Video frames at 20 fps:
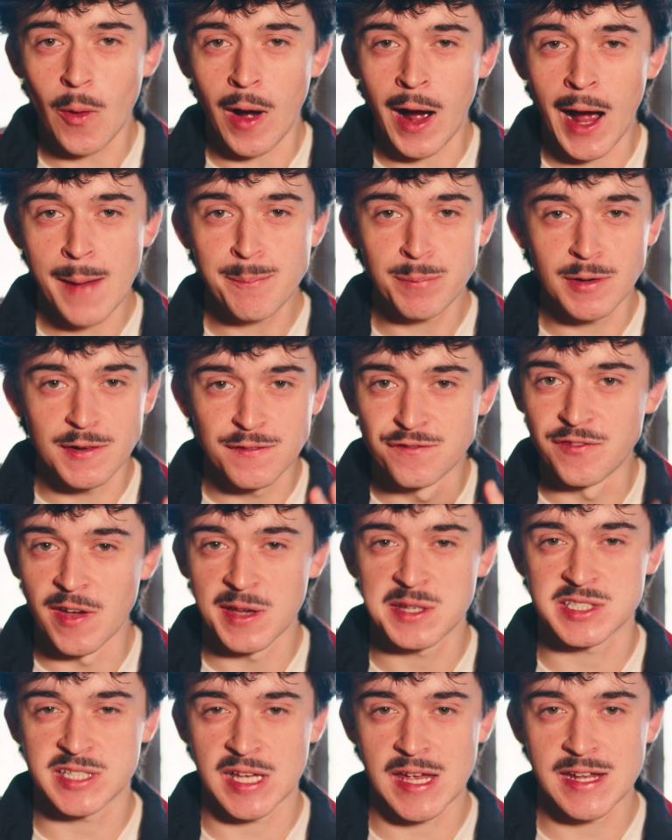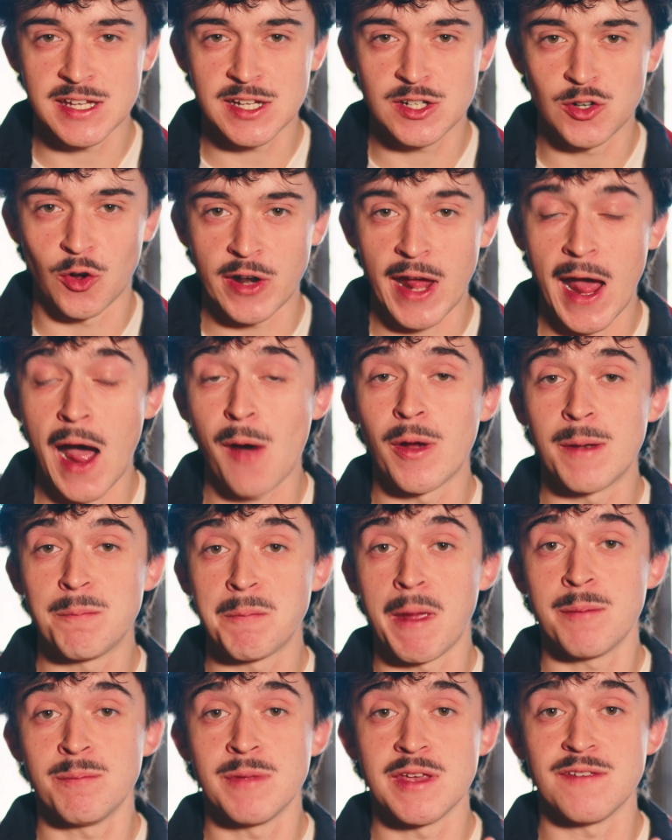hyper fixated on how it
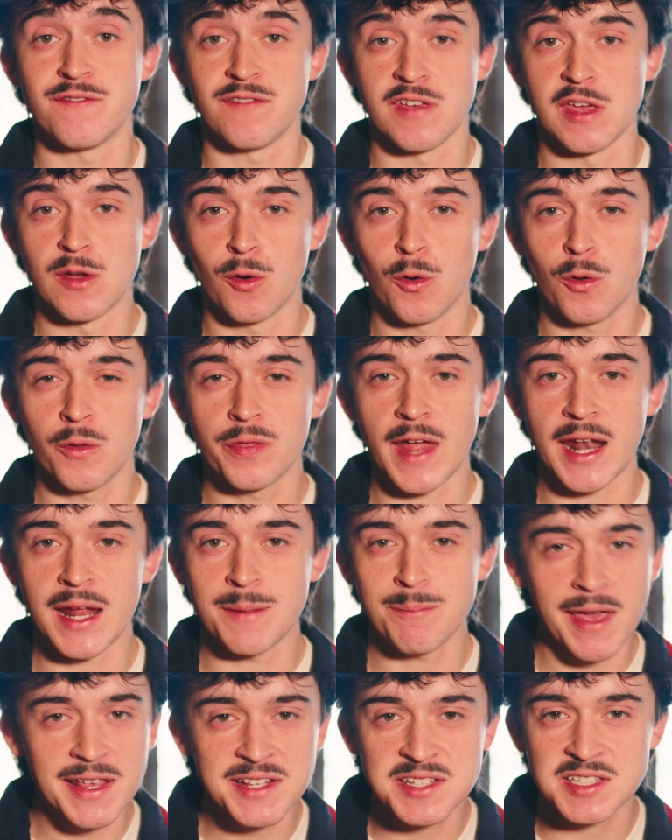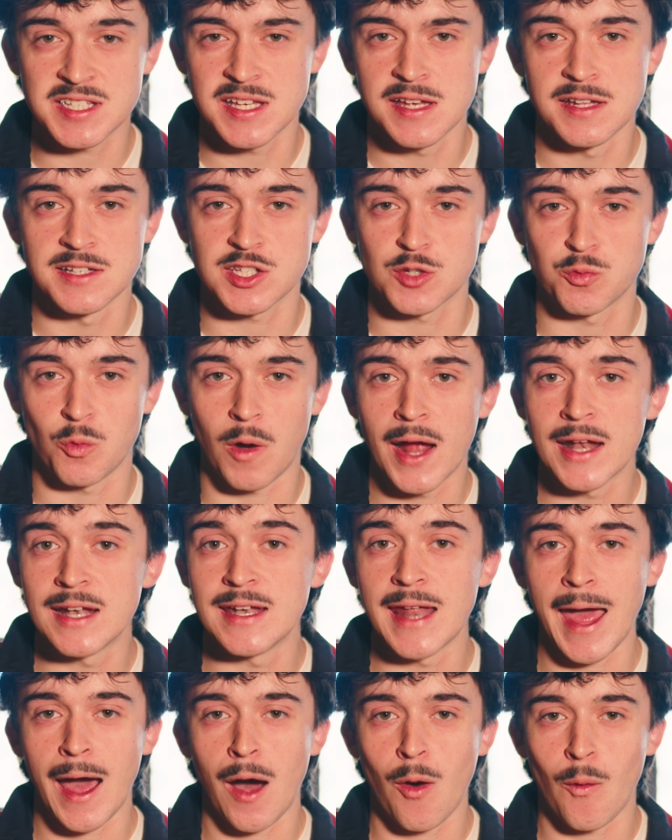made me feel that it makes sense why
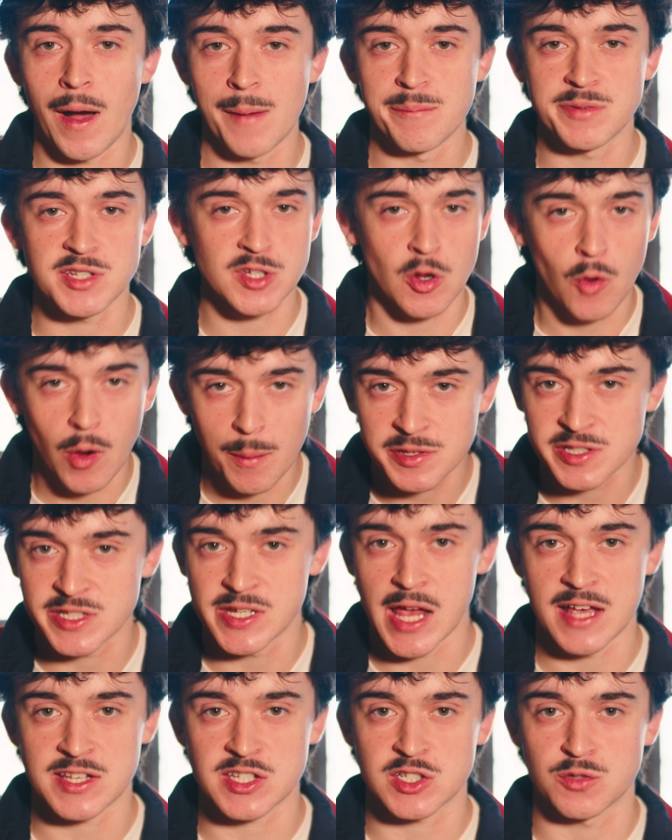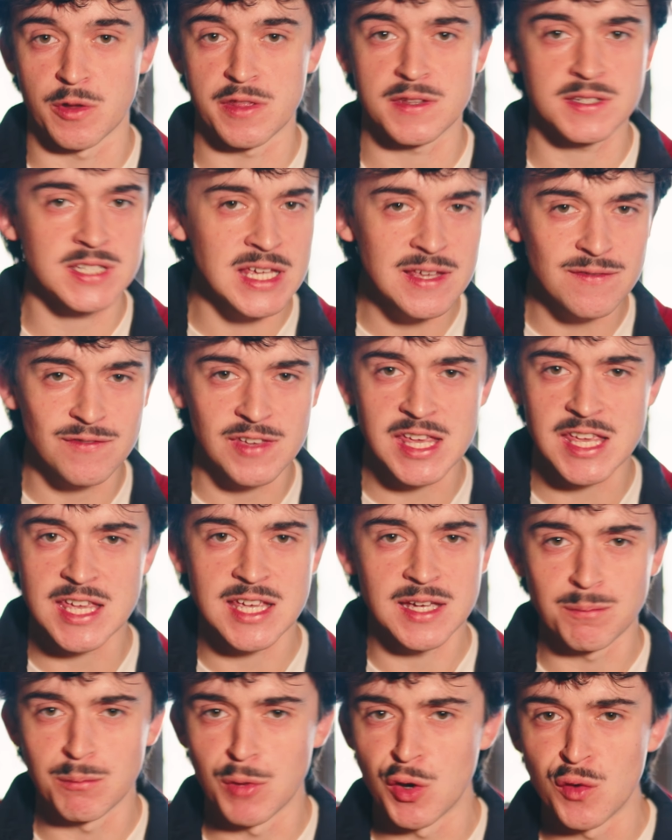now I'm so obsessed with
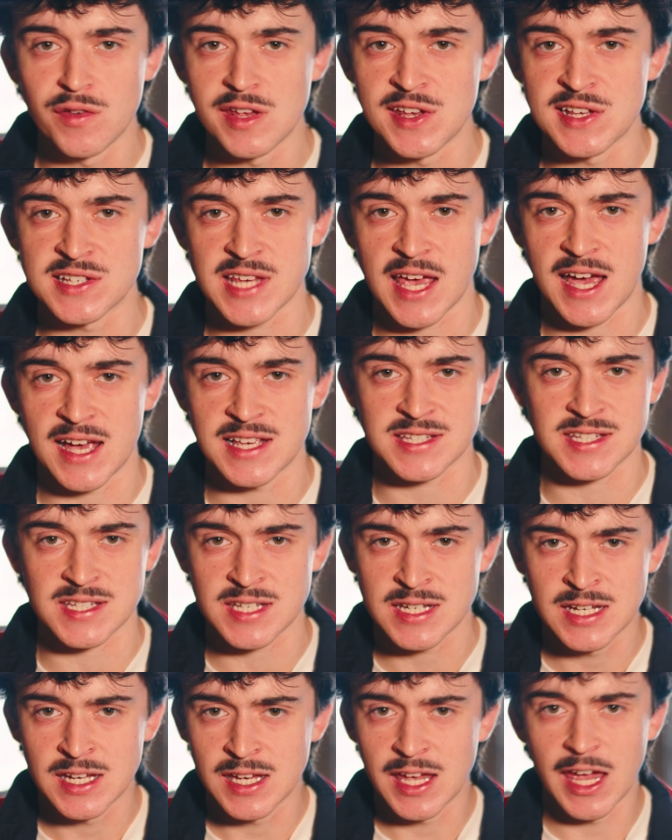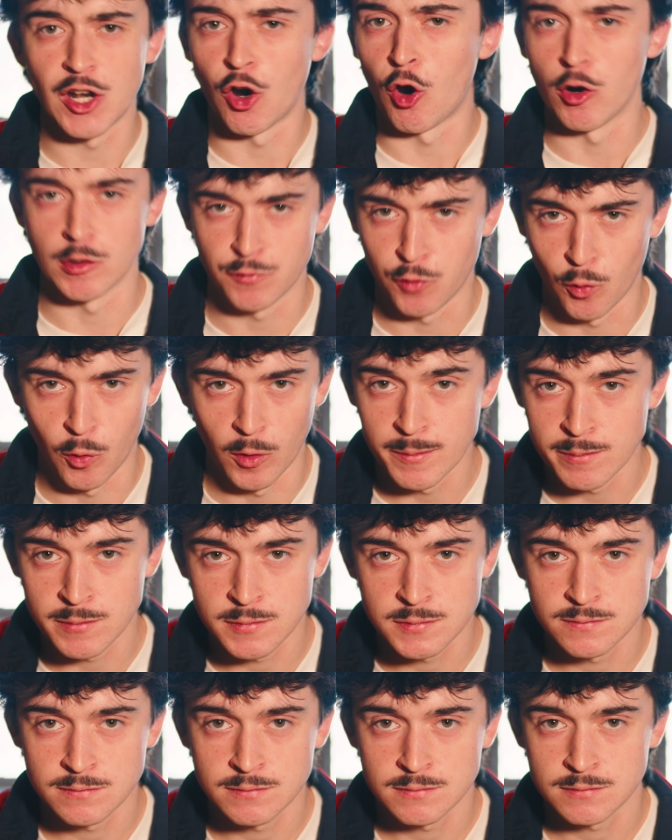TV and movies as an art form.
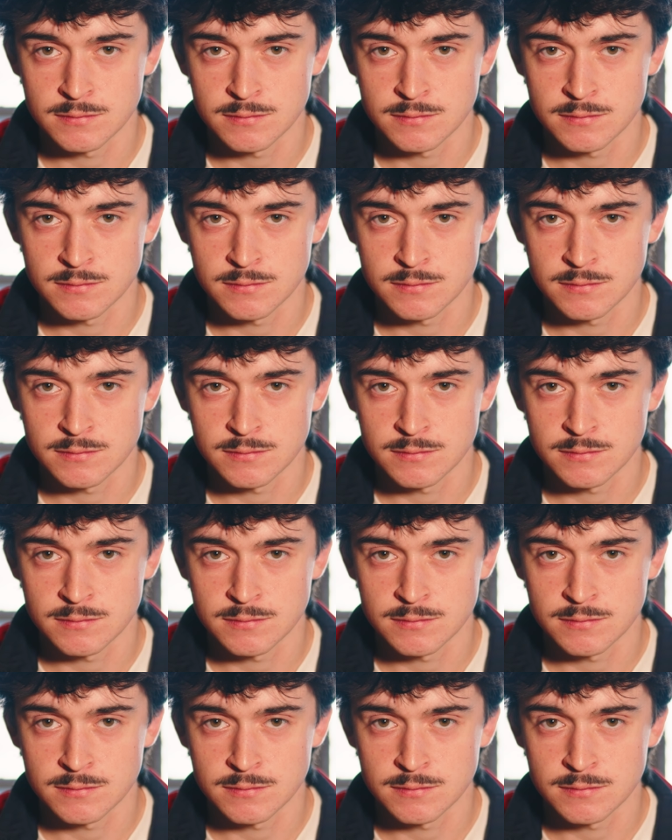I